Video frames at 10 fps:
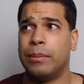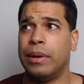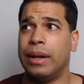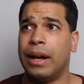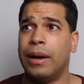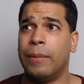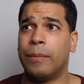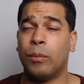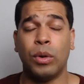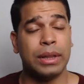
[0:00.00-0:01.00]
But
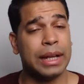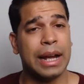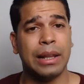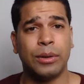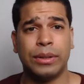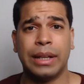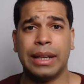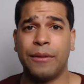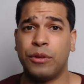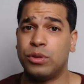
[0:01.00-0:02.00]
one thing I learned in
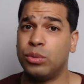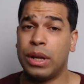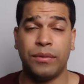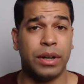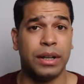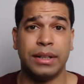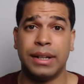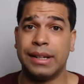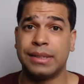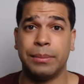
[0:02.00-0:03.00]
life is you never
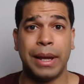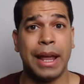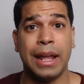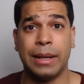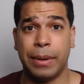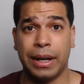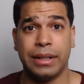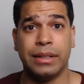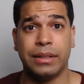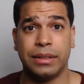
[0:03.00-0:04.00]
underestimate
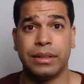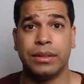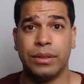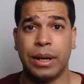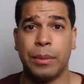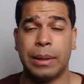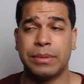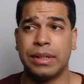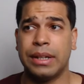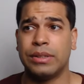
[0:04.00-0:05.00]
anybody. You get what
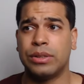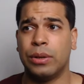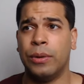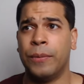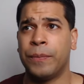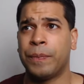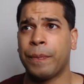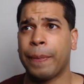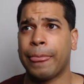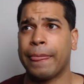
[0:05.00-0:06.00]
I'm saying? So
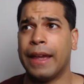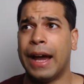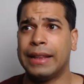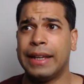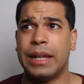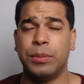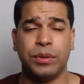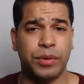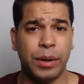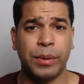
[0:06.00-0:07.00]
I think he
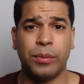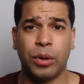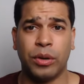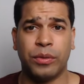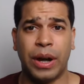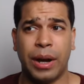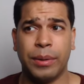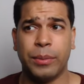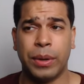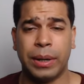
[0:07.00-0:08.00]
was very wrong for how
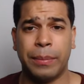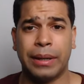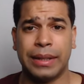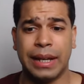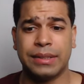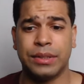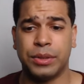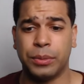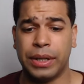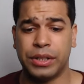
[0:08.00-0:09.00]
he went about that
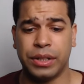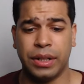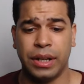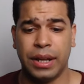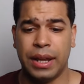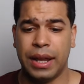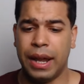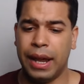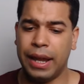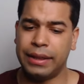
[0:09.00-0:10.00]
situation.
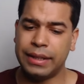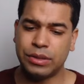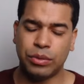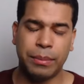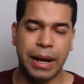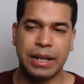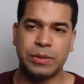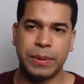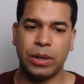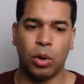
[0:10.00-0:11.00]
And this
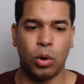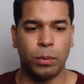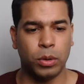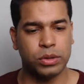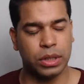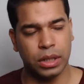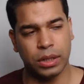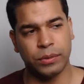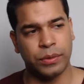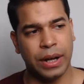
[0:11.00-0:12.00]
reminds me almost
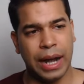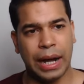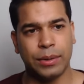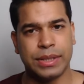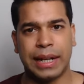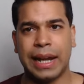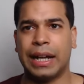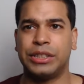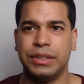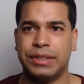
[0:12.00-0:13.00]
of how
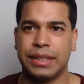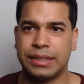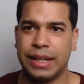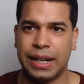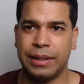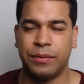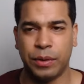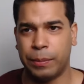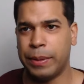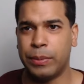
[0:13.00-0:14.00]
Tekashi 6ix9ine, for
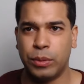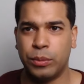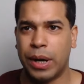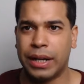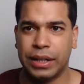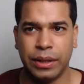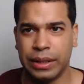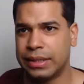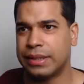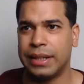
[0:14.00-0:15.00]
the people who
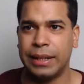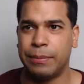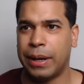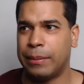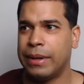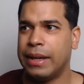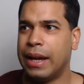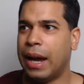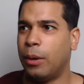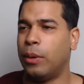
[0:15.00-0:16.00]
listen to hip hop,
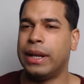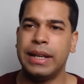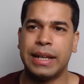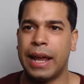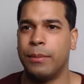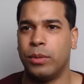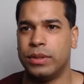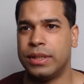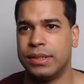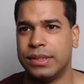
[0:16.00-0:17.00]
how when came
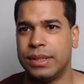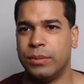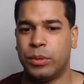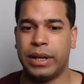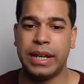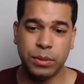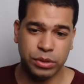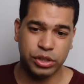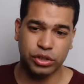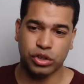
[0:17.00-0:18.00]
onto the scene, where he
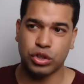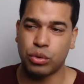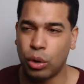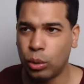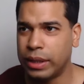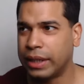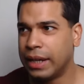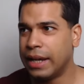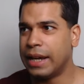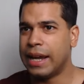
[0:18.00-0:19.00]
was just trolling
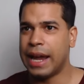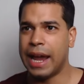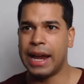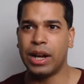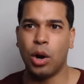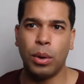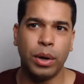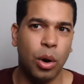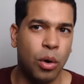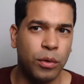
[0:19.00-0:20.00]
and
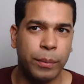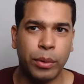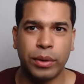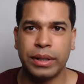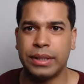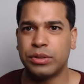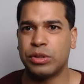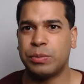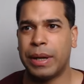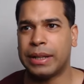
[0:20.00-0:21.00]
going overboard and
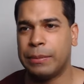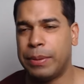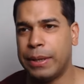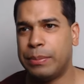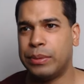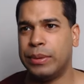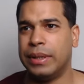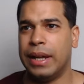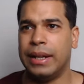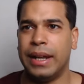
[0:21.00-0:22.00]
disrespecting people,
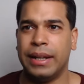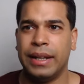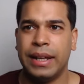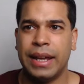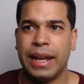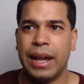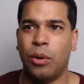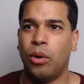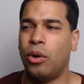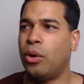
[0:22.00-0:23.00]
and
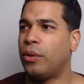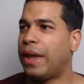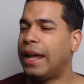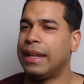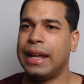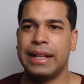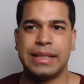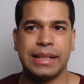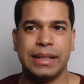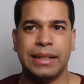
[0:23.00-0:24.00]
all that led
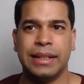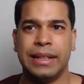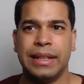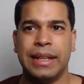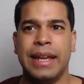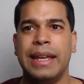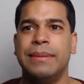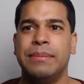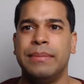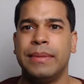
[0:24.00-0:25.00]
to
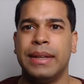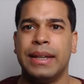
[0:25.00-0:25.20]
him